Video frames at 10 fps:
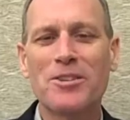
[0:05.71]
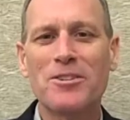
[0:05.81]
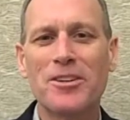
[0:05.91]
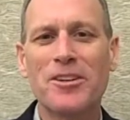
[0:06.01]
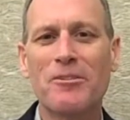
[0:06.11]

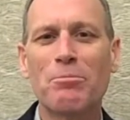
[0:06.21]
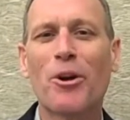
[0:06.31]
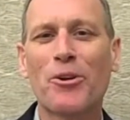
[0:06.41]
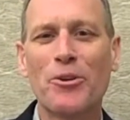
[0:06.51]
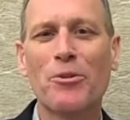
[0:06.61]
president of
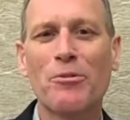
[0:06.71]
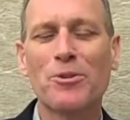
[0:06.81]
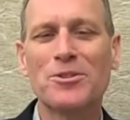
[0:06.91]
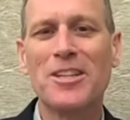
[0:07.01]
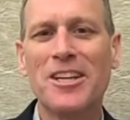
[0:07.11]
Parker
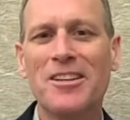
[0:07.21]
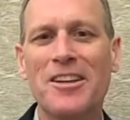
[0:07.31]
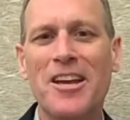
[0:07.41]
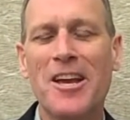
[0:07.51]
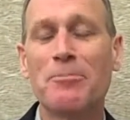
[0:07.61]
University
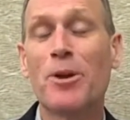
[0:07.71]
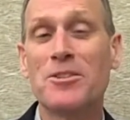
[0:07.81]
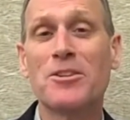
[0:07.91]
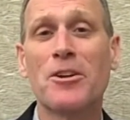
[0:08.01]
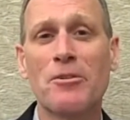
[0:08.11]
and
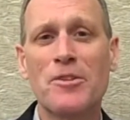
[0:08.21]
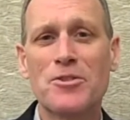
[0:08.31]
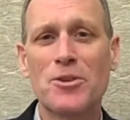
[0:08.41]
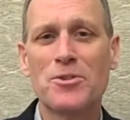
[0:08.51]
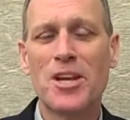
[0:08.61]
president of
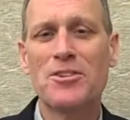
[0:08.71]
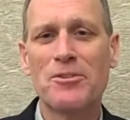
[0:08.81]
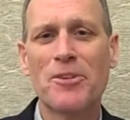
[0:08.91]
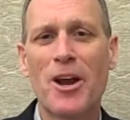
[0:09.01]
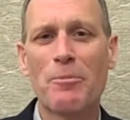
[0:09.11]
the
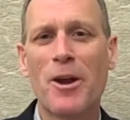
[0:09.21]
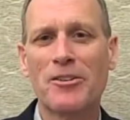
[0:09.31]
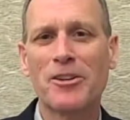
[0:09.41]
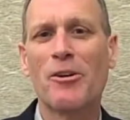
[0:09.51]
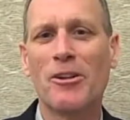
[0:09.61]
Association of
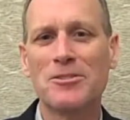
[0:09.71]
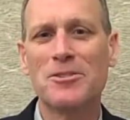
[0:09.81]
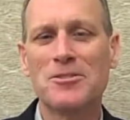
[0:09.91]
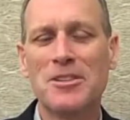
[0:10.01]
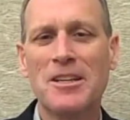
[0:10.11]
Chiropractic
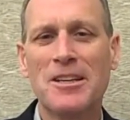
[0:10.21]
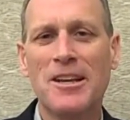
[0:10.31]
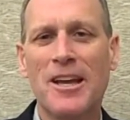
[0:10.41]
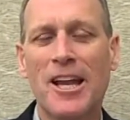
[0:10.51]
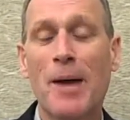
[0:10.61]
Colleges,
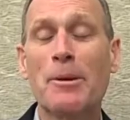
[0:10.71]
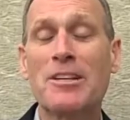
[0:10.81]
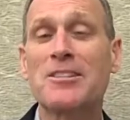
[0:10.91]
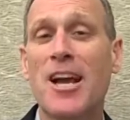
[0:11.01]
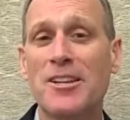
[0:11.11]
and I'm
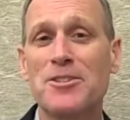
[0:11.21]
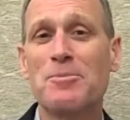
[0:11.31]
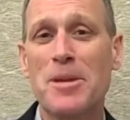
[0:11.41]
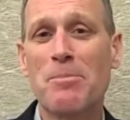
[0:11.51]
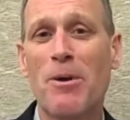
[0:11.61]
excited
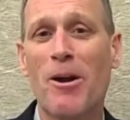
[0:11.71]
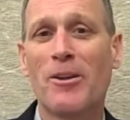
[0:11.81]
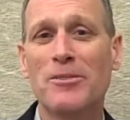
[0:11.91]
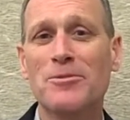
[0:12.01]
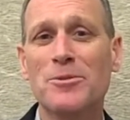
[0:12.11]
to be a
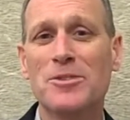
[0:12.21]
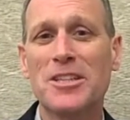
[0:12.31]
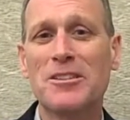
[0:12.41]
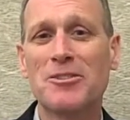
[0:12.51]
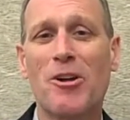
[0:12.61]
part of New
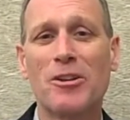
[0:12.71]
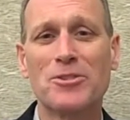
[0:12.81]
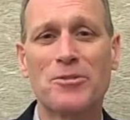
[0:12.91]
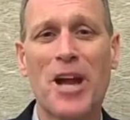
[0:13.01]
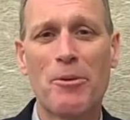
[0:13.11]
Zealand
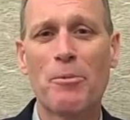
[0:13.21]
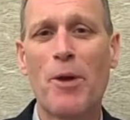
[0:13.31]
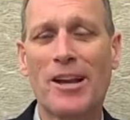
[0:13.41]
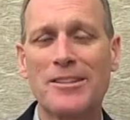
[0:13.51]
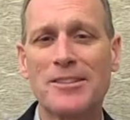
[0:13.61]
College of
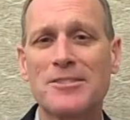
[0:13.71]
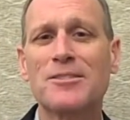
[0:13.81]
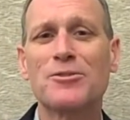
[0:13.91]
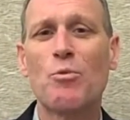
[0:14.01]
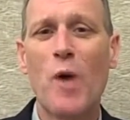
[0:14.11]

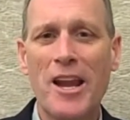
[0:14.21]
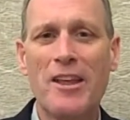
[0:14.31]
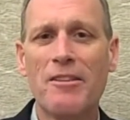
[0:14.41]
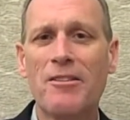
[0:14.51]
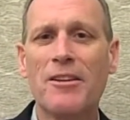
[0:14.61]
Chiropractic's
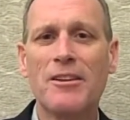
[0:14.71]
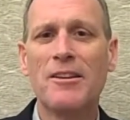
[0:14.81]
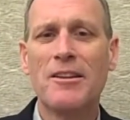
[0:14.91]
20th